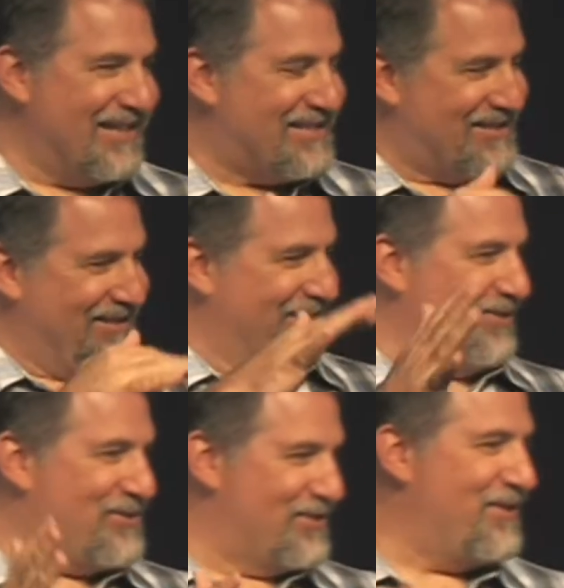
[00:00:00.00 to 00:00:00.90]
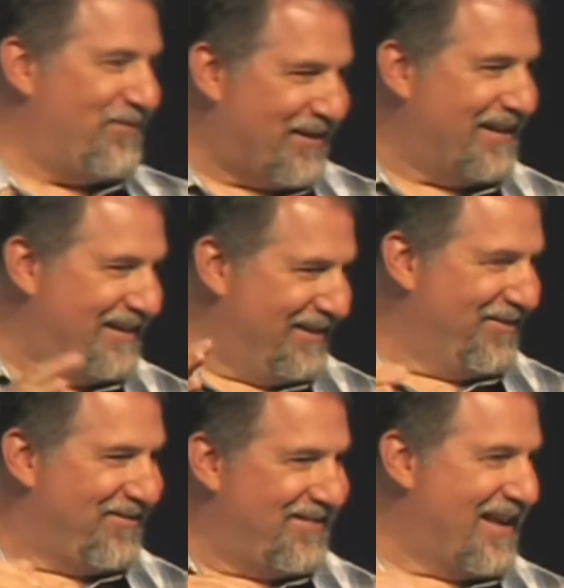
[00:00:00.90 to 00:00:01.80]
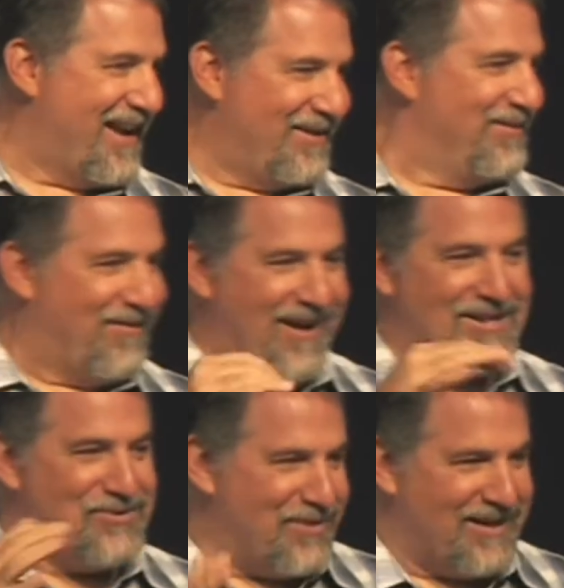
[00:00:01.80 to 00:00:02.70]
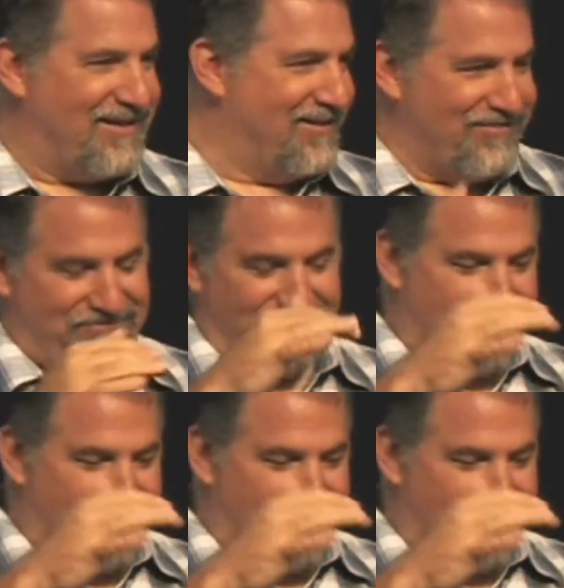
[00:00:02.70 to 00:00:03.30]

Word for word: this little certificate, you know, they had graduated the